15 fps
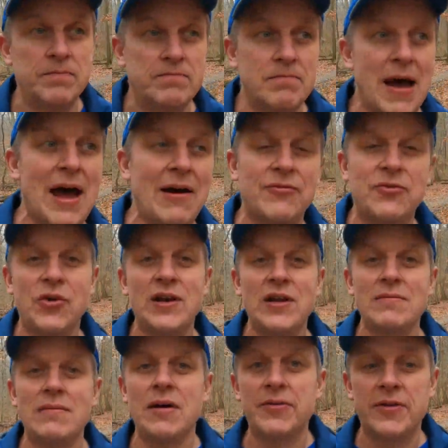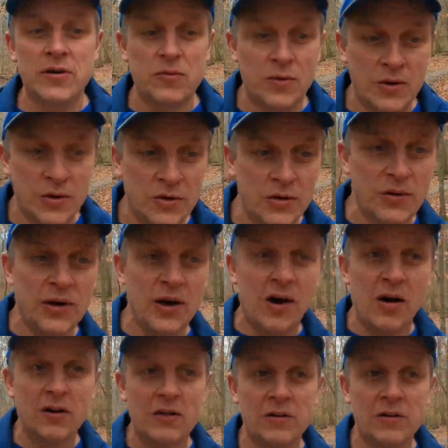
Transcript: MAF training method and we're doing all